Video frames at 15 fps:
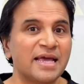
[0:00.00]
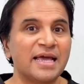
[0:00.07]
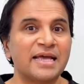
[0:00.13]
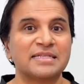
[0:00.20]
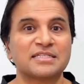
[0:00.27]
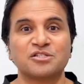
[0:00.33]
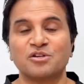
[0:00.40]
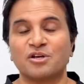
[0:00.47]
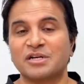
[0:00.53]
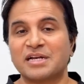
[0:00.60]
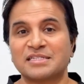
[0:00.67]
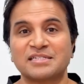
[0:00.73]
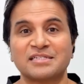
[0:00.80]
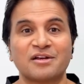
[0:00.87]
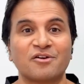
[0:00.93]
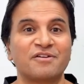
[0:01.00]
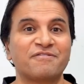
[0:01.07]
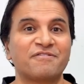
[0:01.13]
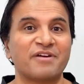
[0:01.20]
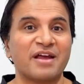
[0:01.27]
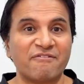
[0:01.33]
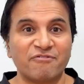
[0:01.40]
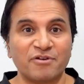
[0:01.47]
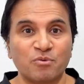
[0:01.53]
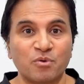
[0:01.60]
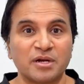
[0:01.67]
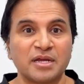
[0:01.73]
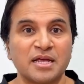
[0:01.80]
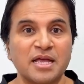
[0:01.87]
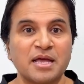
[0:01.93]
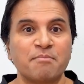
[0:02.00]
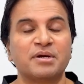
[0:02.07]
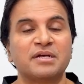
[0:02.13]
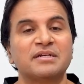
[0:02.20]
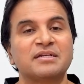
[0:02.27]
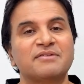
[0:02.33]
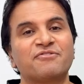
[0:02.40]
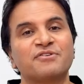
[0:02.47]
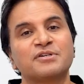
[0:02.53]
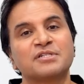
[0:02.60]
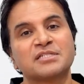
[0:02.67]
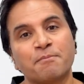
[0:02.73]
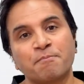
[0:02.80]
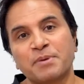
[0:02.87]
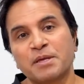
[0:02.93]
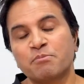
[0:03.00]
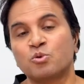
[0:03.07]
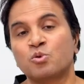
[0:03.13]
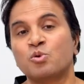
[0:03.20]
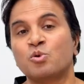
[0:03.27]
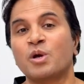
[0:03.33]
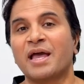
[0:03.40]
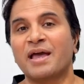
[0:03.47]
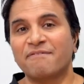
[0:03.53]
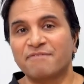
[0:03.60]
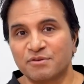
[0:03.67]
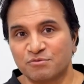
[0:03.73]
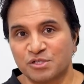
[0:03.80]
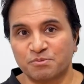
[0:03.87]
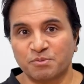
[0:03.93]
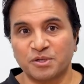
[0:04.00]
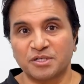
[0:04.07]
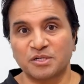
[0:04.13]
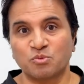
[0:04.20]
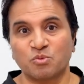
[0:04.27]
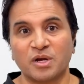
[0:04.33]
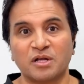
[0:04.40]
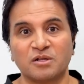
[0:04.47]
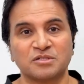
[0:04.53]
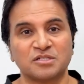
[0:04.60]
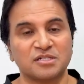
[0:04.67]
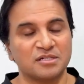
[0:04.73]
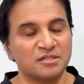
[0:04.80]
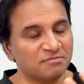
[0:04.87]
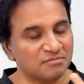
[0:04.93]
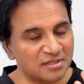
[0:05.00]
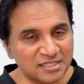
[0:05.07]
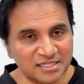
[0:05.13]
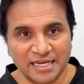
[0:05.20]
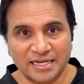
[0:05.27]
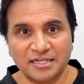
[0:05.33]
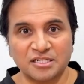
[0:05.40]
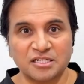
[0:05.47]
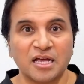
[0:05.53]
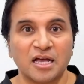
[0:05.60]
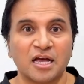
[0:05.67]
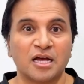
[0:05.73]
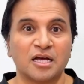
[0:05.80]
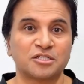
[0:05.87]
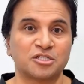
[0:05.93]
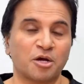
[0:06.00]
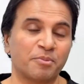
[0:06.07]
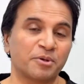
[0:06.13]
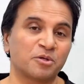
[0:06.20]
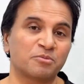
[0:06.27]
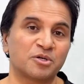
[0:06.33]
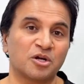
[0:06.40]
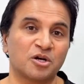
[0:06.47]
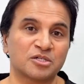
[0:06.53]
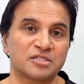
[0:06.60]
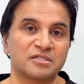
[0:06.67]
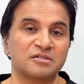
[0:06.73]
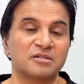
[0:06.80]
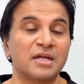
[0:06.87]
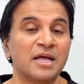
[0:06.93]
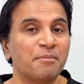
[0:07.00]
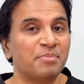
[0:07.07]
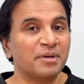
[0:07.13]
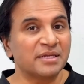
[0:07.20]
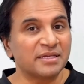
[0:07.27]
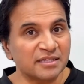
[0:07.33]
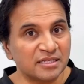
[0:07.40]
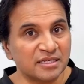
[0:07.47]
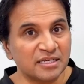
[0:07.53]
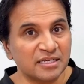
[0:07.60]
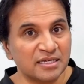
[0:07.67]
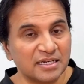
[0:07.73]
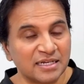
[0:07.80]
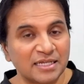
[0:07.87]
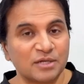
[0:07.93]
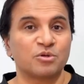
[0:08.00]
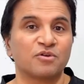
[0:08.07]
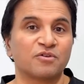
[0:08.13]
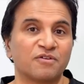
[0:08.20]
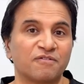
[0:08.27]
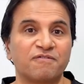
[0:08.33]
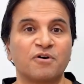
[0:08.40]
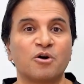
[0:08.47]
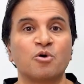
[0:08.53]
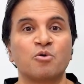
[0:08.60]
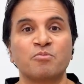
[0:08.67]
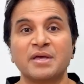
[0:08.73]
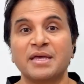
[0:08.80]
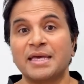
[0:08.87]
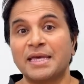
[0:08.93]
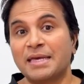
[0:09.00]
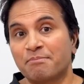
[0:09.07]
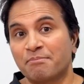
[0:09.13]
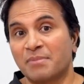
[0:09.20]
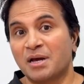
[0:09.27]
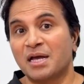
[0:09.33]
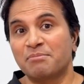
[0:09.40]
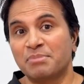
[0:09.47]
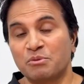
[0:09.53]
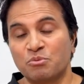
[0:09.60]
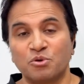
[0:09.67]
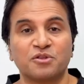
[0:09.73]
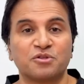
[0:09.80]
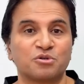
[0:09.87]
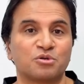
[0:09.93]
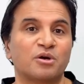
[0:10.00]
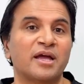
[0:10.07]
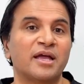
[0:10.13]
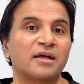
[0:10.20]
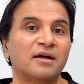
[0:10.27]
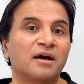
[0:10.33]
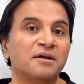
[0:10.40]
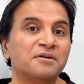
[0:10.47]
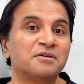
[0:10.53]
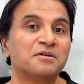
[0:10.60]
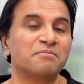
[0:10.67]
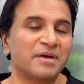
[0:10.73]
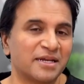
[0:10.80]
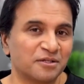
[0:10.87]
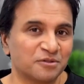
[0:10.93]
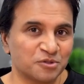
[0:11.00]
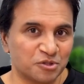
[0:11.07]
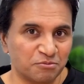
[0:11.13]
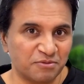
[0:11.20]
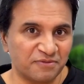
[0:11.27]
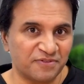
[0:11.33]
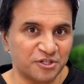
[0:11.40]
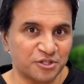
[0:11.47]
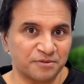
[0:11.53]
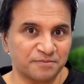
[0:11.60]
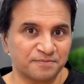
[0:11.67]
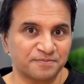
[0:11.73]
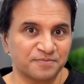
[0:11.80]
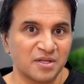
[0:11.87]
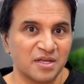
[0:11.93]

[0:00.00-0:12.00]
It's not necessarily for everyone, but for some people who haven't responded well to the standard topical minoxidil, be it in the liquid or the foam, it might be worth trying under medical supervision.